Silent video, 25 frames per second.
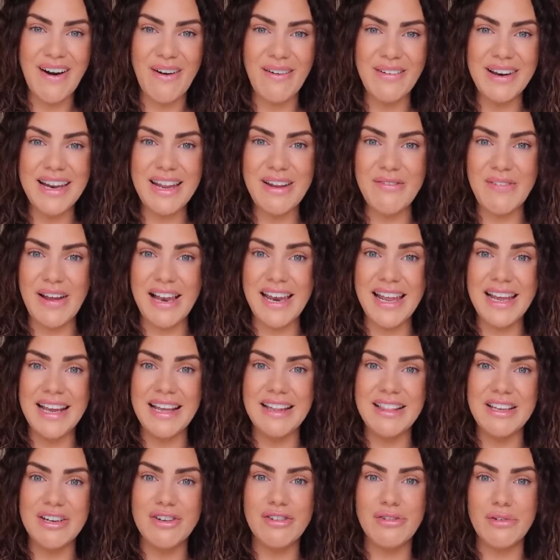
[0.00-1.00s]
I'll leave a
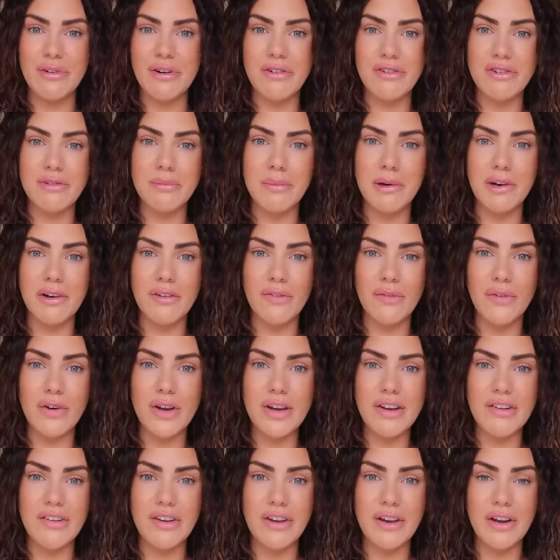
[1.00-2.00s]
link in the description box for
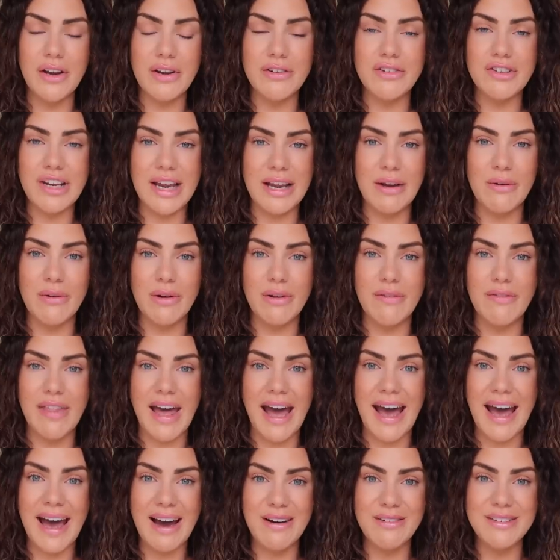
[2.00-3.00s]
you so you can go check all of
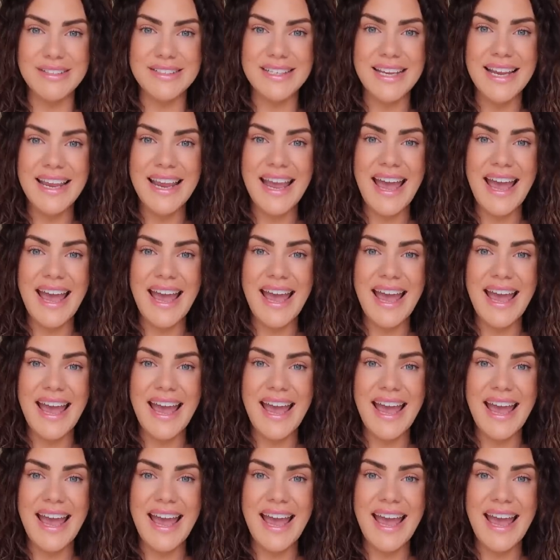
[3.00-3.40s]
that out